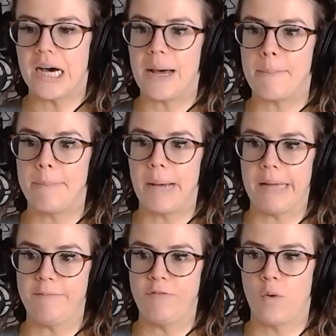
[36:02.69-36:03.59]

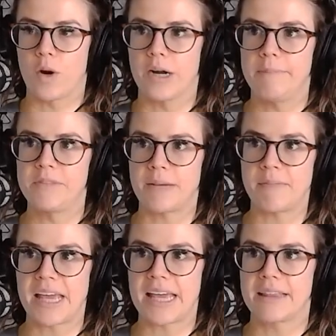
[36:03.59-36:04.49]
But for
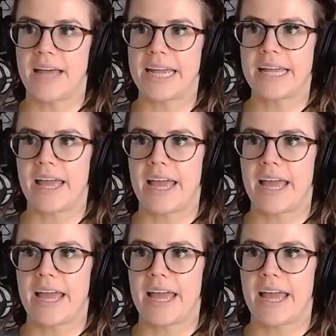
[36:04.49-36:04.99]
something like